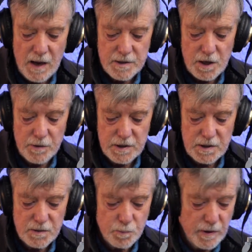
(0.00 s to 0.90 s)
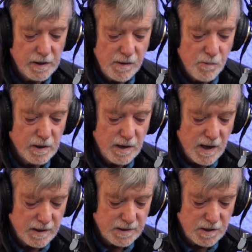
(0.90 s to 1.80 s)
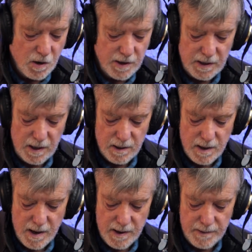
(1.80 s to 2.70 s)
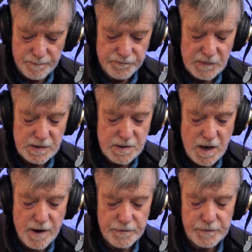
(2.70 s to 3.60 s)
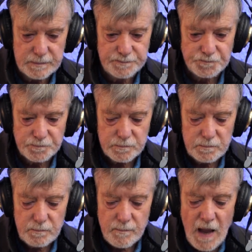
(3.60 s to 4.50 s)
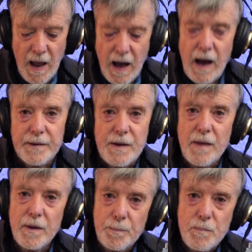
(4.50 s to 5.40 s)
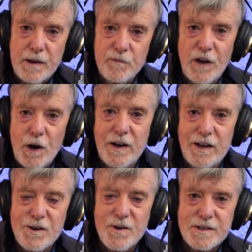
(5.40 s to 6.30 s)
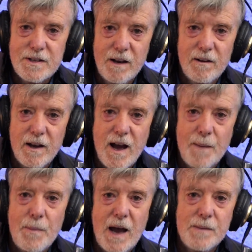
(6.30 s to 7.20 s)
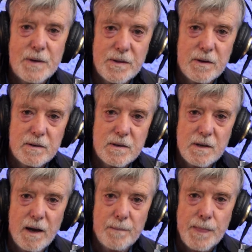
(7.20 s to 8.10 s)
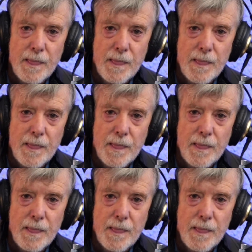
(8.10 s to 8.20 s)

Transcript: So this is really, really exciting stuff. Another very interesting paper that